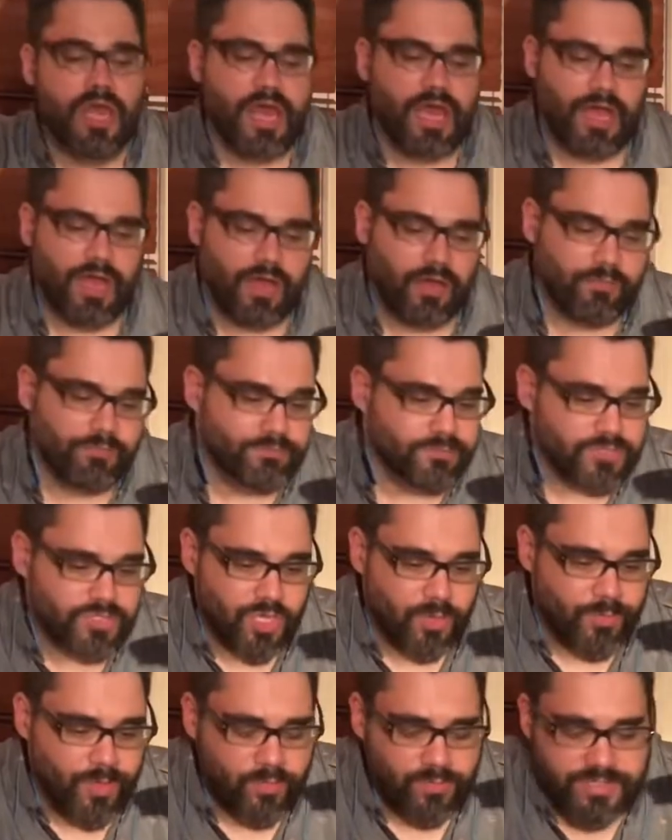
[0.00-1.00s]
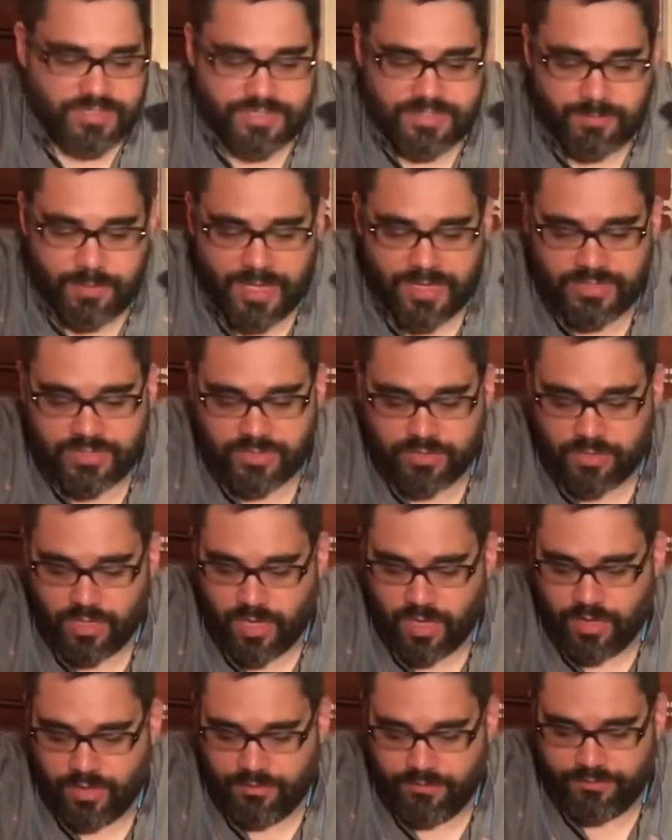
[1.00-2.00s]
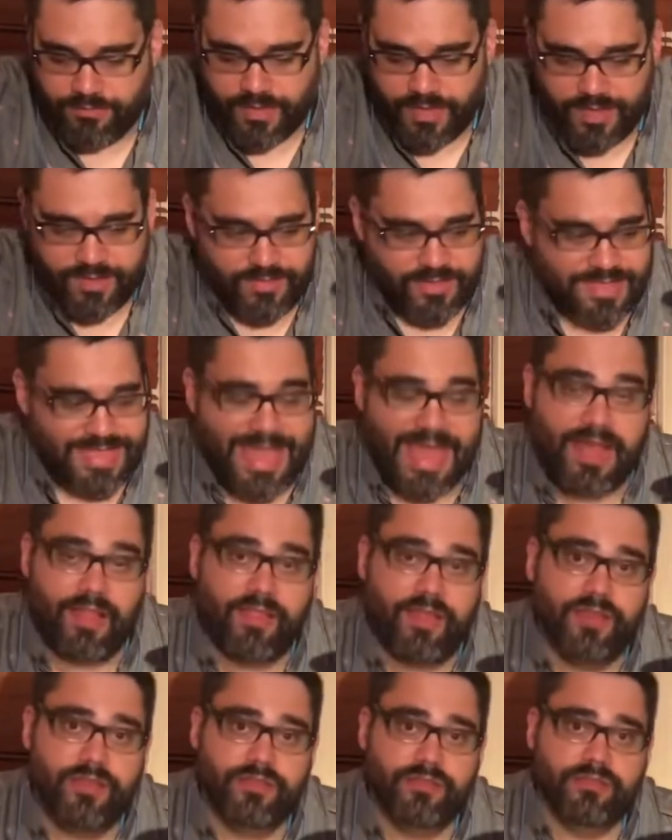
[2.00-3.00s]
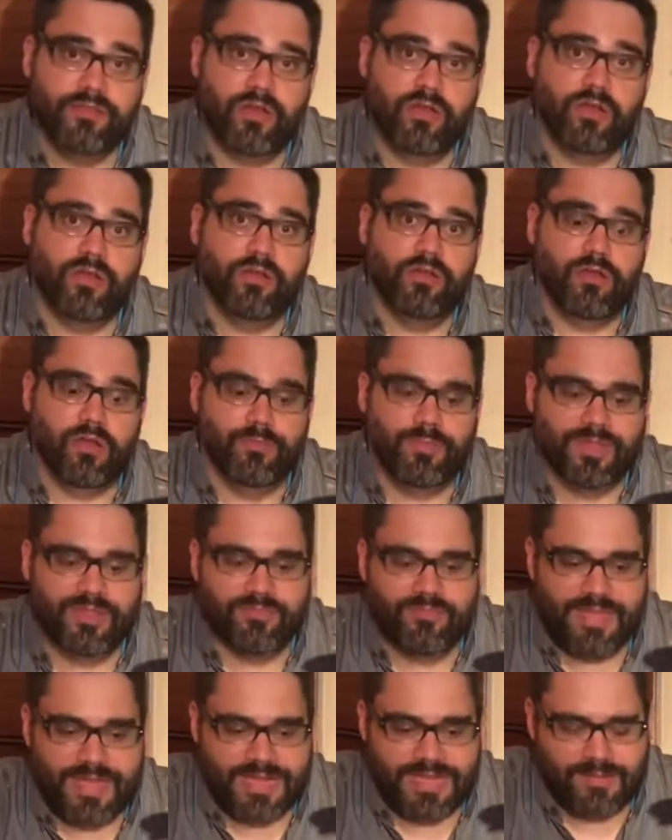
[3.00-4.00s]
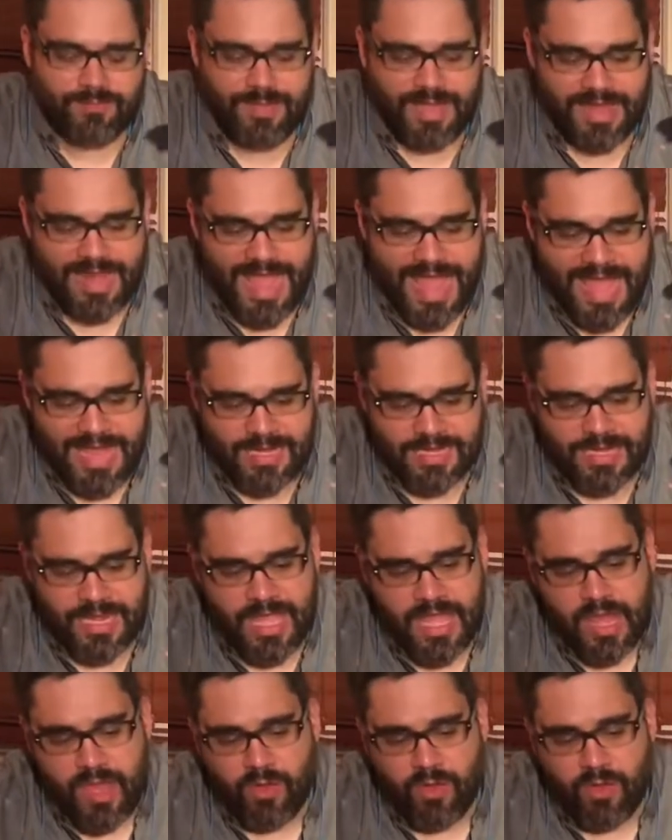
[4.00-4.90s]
Zomo was the sponsor of the Gala, our big event in Manhattan.